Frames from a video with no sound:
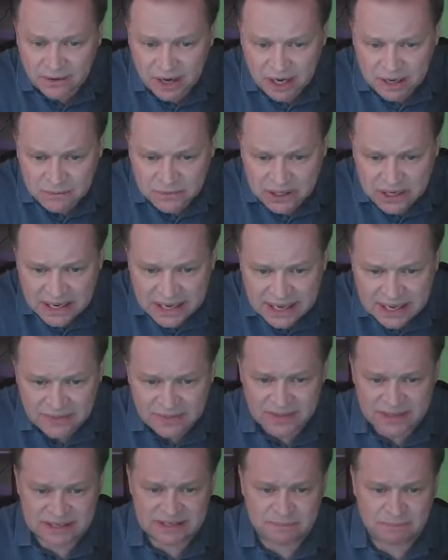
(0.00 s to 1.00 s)
I'm going to
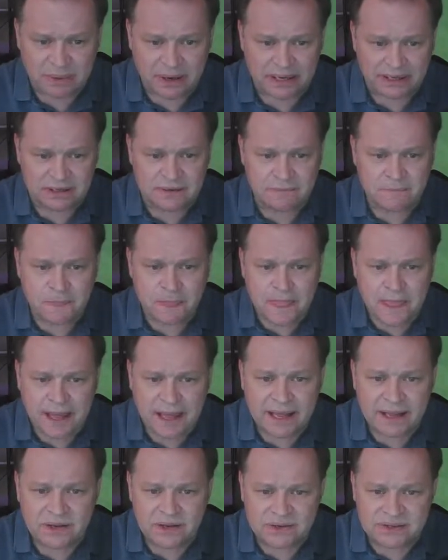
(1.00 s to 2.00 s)
hit this button,
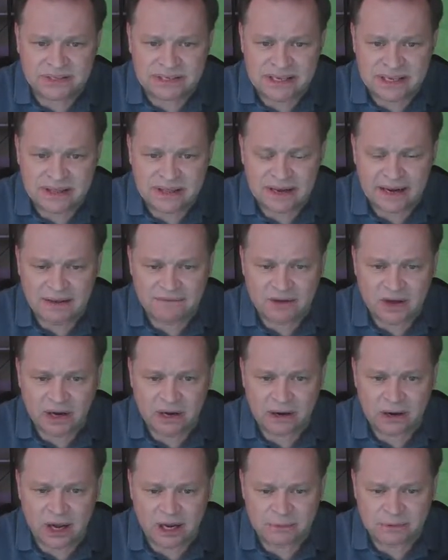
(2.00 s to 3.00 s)
and you'll see that I've got
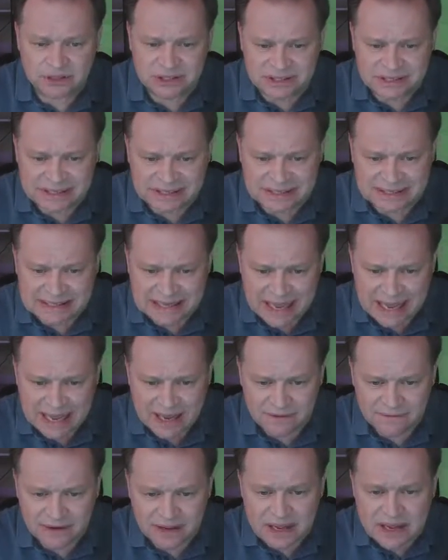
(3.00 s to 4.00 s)
an option to
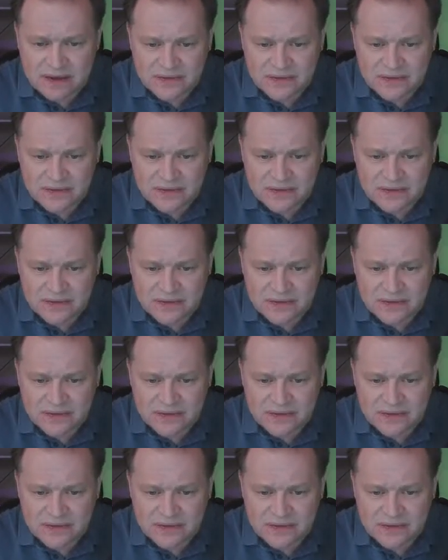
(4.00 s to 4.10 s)
save